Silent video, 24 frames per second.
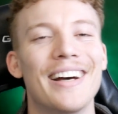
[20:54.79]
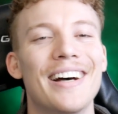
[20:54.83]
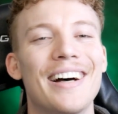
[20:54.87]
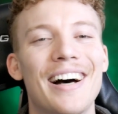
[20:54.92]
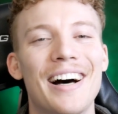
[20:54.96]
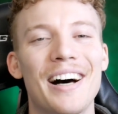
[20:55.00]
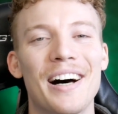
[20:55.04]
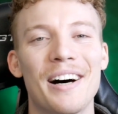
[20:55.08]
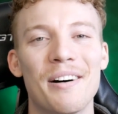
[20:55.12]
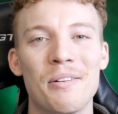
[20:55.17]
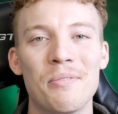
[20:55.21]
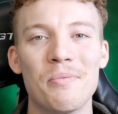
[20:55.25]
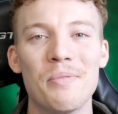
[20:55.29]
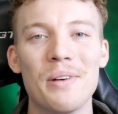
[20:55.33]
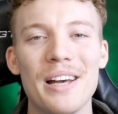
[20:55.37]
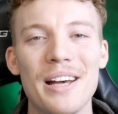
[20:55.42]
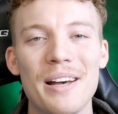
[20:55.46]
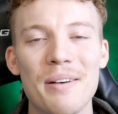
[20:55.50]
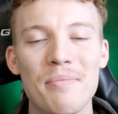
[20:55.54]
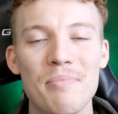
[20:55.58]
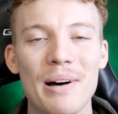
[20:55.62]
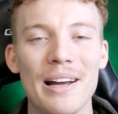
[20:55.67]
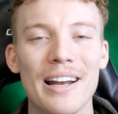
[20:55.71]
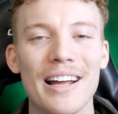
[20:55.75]

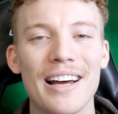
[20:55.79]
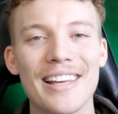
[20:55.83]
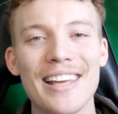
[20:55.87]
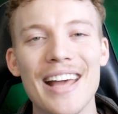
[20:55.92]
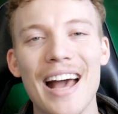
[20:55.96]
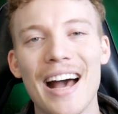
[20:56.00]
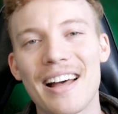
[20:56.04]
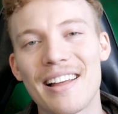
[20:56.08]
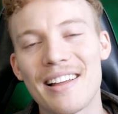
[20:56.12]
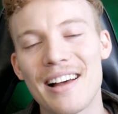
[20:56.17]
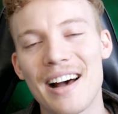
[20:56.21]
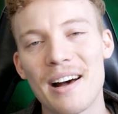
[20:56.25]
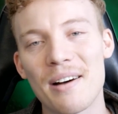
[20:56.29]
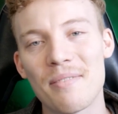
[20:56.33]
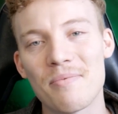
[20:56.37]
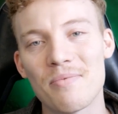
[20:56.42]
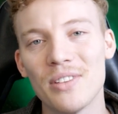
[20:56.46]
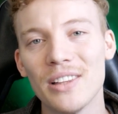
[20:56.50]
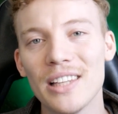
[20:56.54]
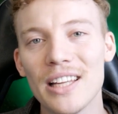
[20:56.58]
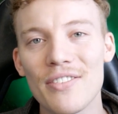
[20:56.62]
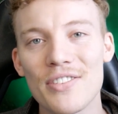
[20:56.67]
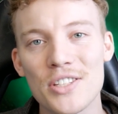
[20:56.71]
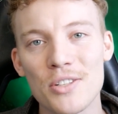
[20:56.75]

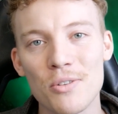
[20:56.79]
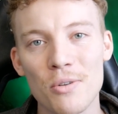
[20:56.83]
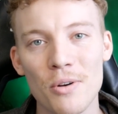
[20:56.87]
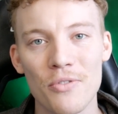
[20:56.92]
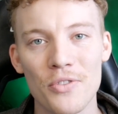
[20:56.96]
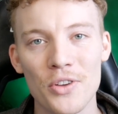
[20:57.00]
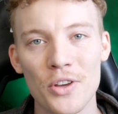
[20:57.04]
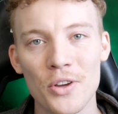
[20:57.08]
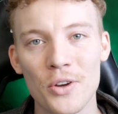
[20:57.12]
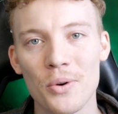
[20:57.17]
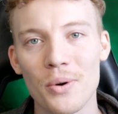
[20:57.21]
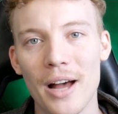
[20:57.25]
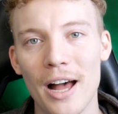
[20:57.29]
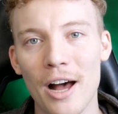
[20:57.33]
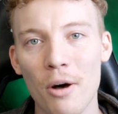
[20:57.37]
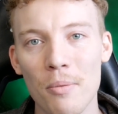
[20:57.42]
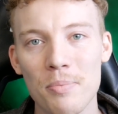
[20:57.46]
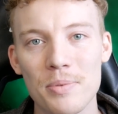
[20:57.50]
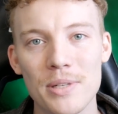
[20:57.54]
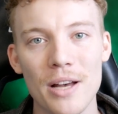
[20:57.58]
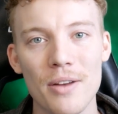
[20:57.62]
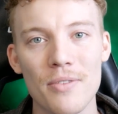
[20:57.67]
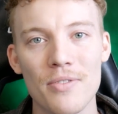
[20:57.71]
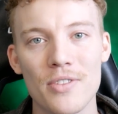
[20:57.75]
Leave us a review. It
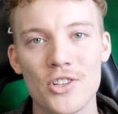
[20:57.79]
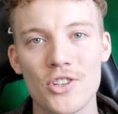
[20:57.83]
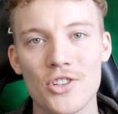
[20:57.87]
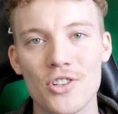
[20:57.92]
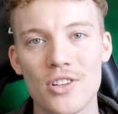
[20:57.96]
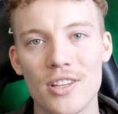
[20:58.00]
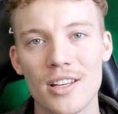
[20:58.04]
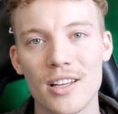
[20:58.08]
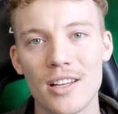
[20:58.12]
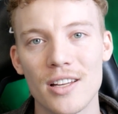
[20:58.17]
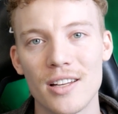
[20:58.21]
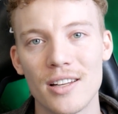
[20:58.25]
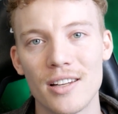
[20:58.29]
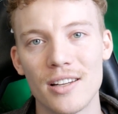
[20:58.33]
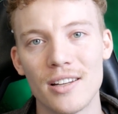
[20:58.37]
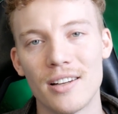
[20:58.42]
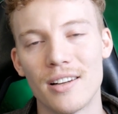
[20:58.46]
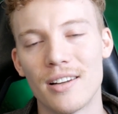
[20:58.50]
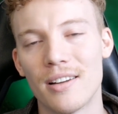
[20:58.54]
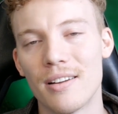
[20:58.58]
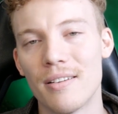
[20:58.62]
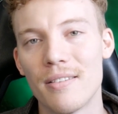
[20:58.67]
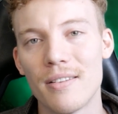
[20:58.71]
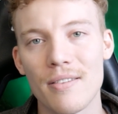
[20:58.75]
helps out
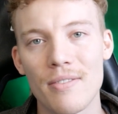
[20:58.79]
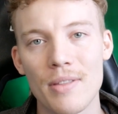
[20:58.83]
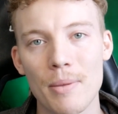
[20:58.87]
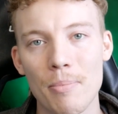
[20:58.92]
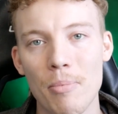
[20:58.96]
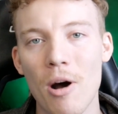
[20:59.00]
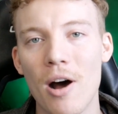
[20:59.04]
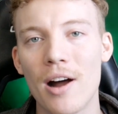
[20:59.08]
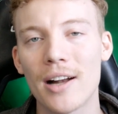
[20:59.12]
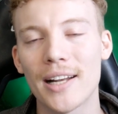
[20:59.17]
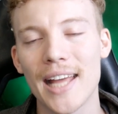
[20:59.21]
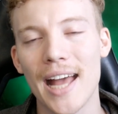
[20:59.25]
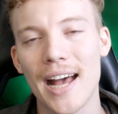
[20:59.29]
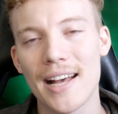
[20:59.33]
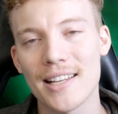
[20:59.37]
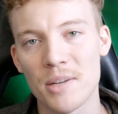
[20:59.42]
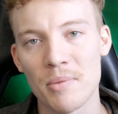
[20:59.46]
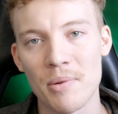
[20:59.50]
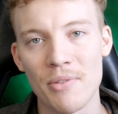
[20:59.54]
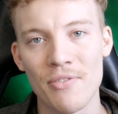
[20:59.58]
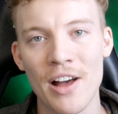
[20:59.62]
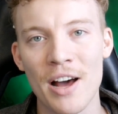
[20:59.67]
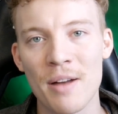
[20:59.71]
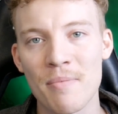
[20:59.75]
the podcast to
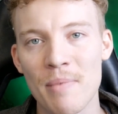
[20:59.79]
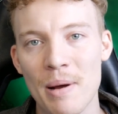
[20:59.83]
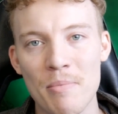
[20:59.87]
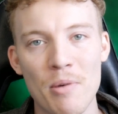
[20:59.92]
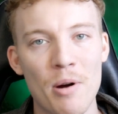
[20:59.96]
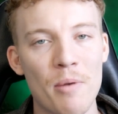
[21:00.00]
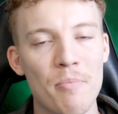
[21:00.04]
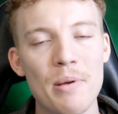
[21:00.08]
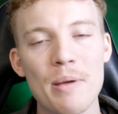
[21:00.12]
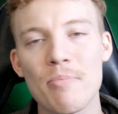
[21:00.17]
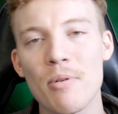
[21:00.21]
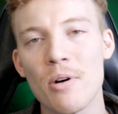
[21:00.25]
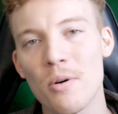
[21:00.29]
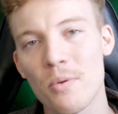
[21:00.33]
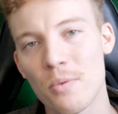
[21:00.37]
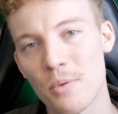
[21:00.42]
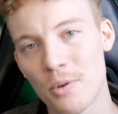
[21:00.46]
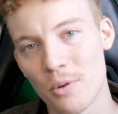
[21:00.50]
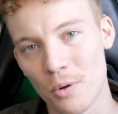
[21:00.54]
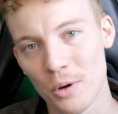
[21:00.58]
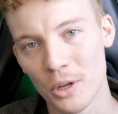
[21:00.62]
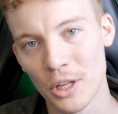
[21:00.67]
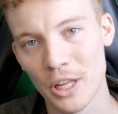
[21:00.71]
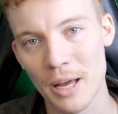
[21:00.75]
be found by more people. We
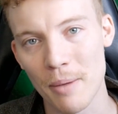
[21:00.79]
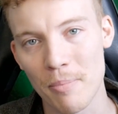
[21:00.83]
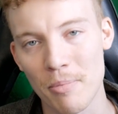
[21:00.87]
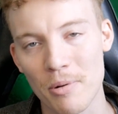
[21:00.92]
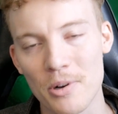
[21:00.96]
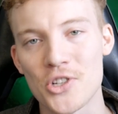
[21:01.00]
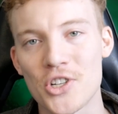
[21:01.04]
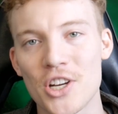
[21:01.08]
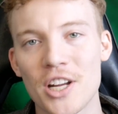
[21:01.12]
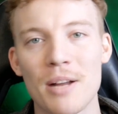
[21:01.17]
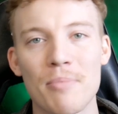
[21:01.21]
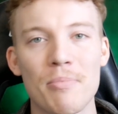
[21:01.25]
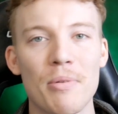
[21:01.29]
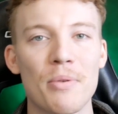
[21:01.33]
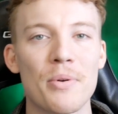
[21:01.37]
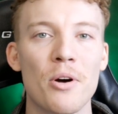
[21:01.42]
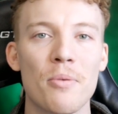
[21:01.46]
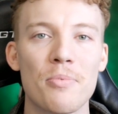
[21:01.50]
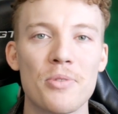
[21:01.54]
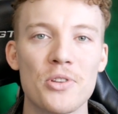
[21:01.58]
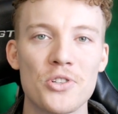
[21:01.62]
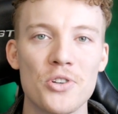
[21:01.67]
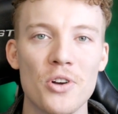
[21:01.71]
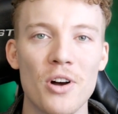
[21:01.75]
really appreciate it, but we
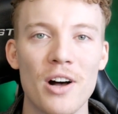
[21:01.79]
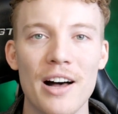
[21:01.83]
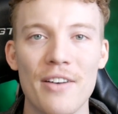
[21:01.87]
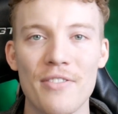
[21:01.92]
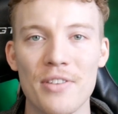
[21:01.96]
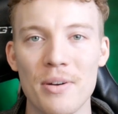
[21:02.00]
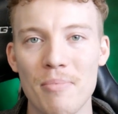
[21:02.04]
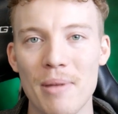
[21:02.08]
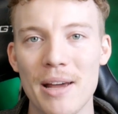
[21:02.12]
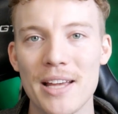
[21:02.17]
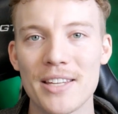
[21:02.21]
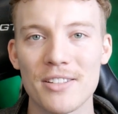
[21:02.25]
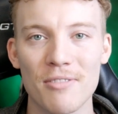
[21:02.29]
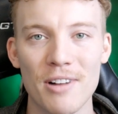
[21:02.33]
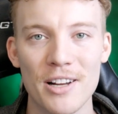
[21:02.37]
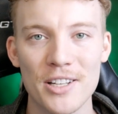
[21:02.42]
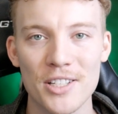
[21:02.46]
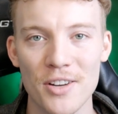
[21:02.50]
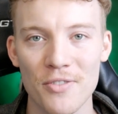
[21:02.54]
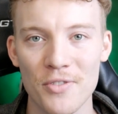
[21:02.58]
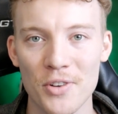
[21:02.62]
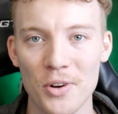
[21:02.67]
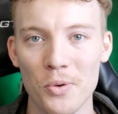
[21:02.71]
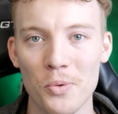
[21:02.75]
hope that you all have an amazing
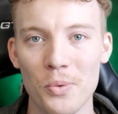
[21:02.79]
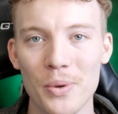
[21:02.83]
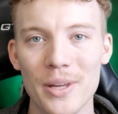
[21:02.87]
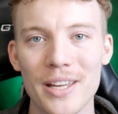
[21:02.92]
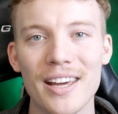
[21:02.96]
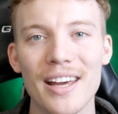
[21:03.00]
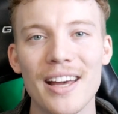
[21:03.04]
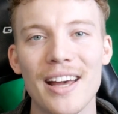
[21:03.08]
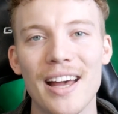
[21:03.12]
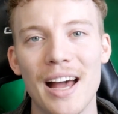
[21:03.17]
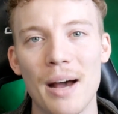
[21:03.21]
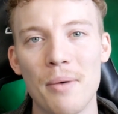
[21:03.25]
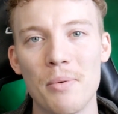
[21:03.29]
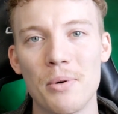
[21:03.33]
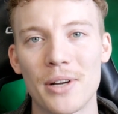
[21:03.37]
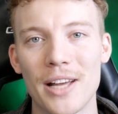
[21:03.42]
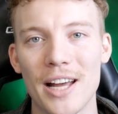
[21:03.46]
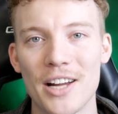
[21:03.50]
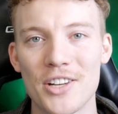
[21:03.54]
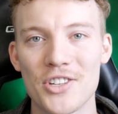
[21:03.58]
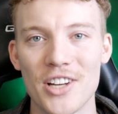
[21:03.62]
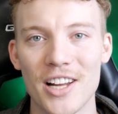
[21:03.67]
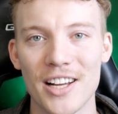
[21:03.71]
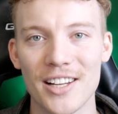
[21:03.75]
rest of your week, and we'll
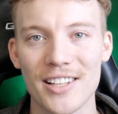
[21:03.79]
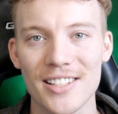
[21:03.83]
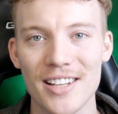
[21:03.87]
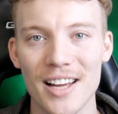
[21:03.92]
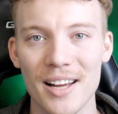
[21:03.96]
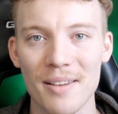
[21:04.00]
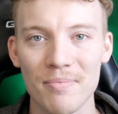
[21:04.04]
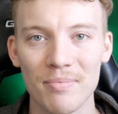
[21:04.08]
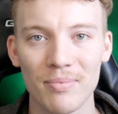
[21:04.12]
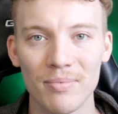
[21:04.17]
catch you next time.